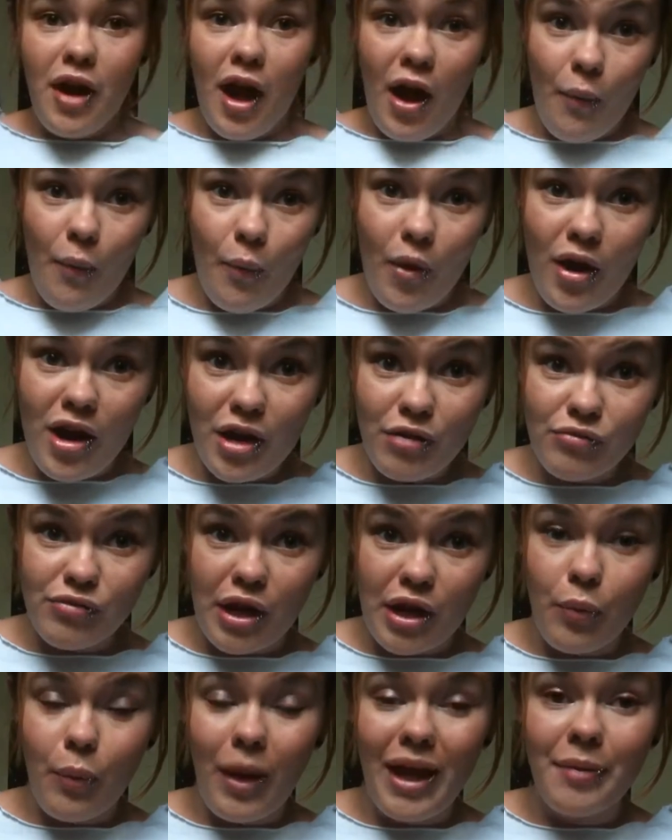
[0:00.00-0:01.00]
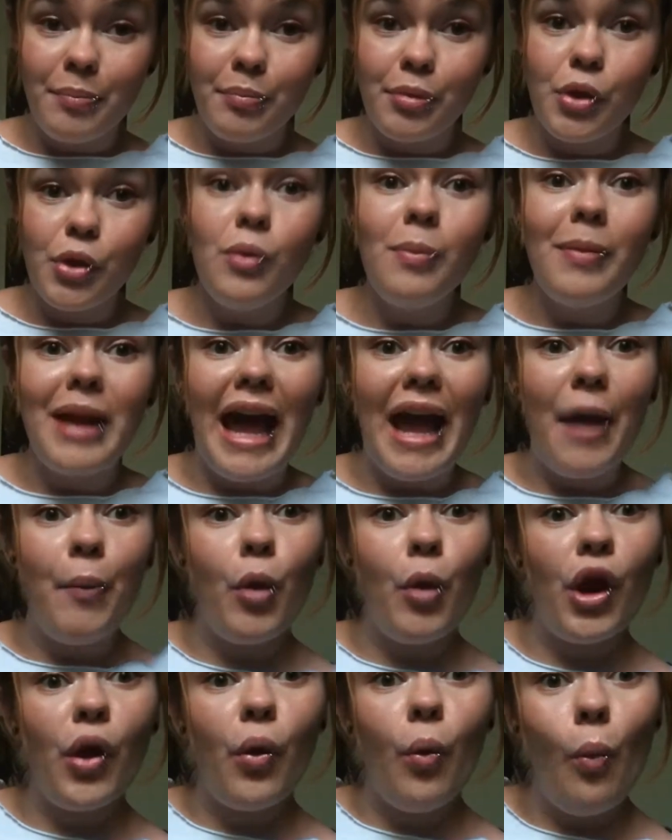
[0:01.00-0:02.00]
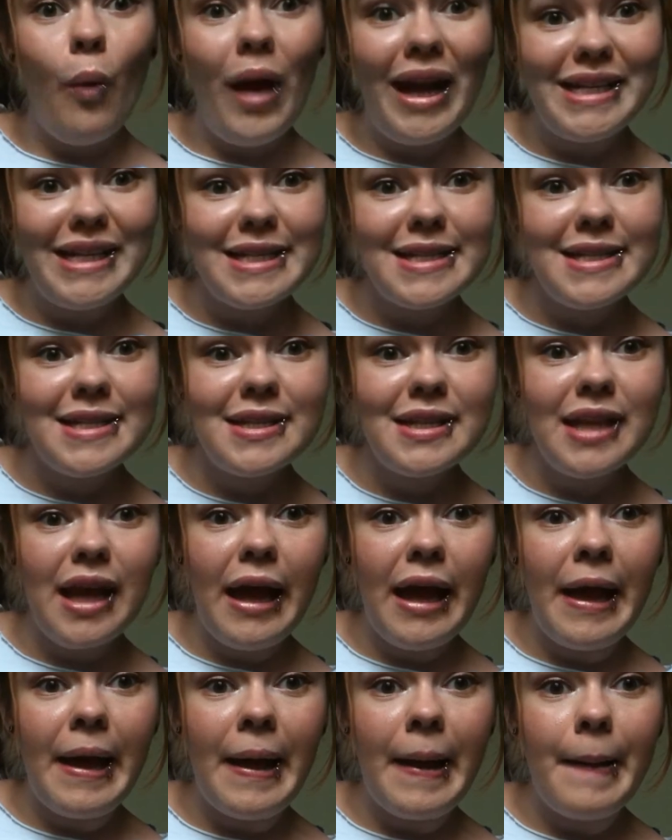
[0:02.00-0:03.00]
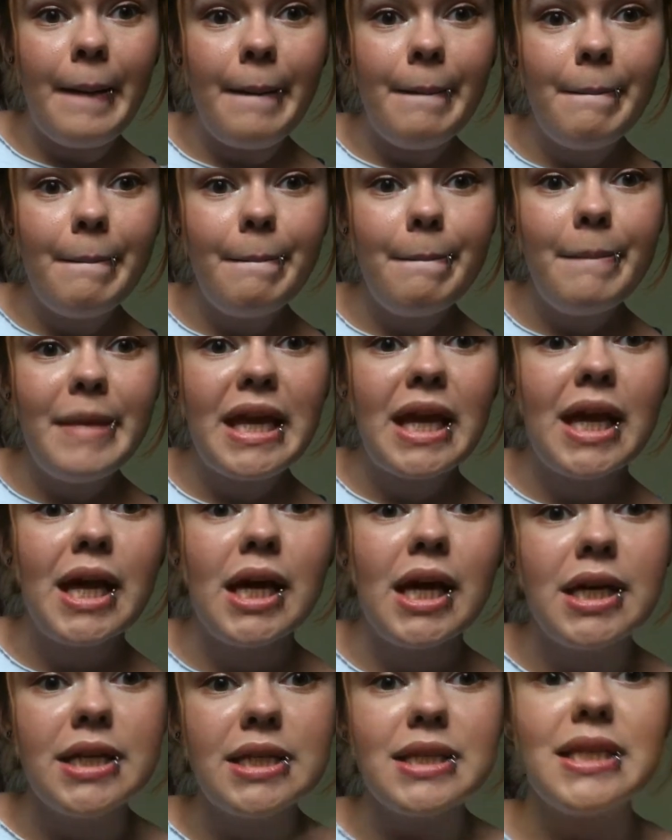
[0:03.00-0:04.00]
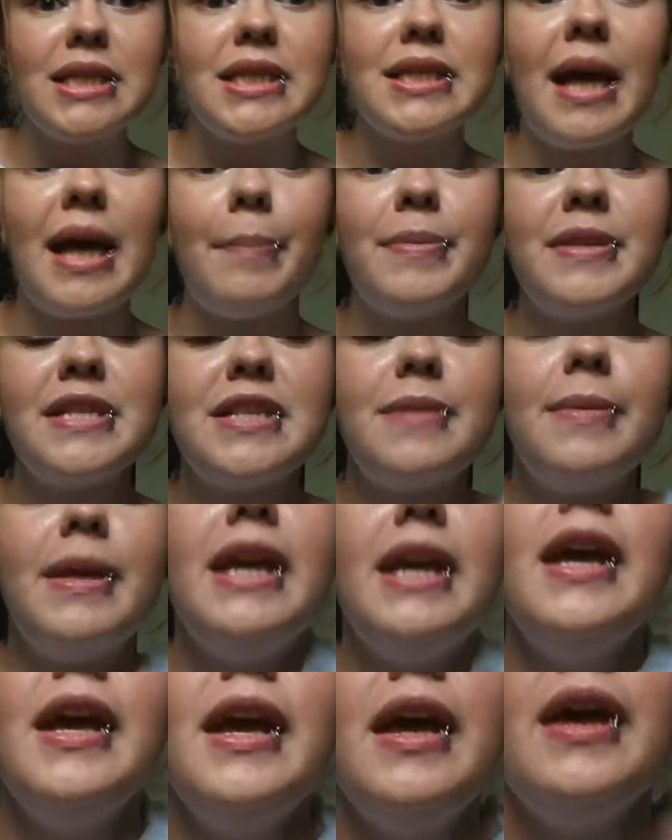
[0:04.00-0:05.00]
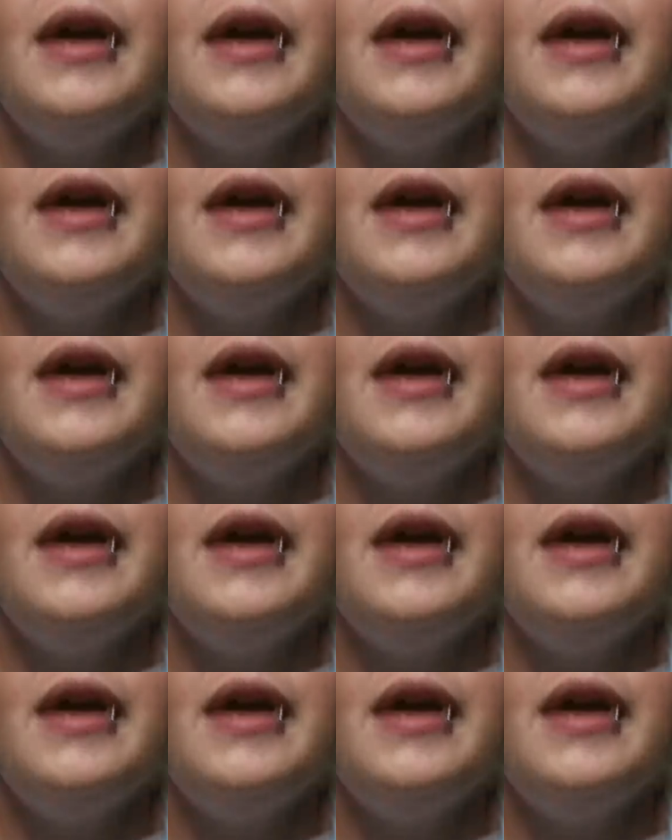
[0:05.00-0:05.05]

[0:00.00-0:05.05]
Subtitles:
not wearing red, white, and blue, but I am wearing white because this happens to be